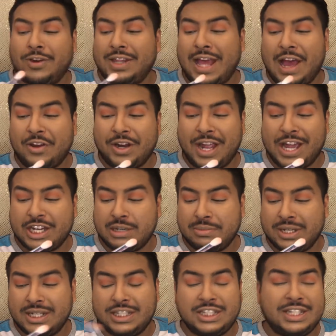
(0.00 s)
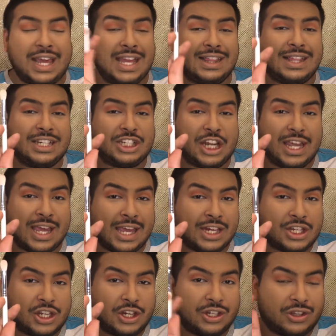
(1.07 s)
the outer edge, I'm going to take the
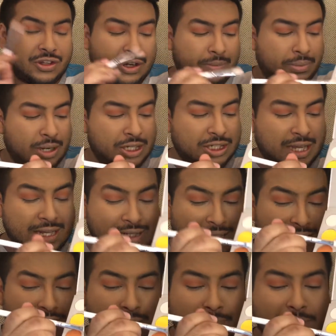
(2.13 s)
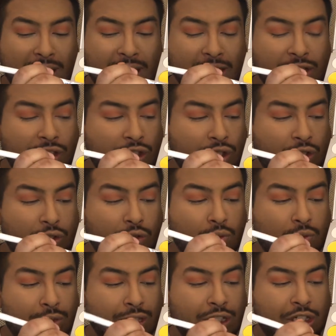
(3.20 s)
JH33 brush and dip
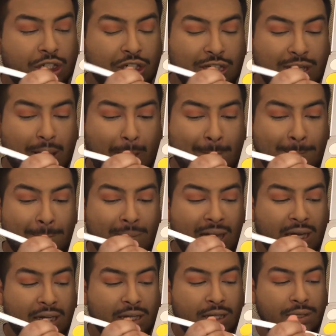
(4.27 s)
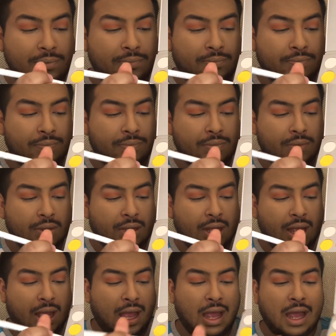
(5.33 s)
into G Money
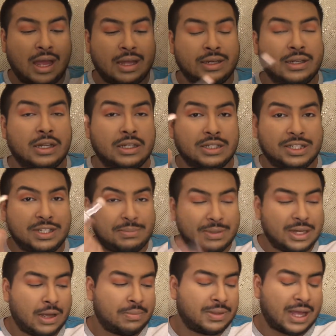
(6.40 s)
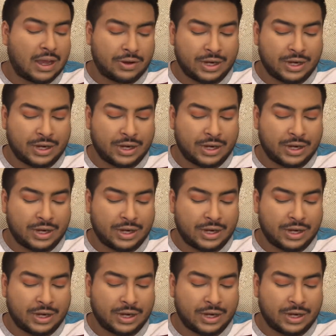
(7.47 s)
and deepen up the outer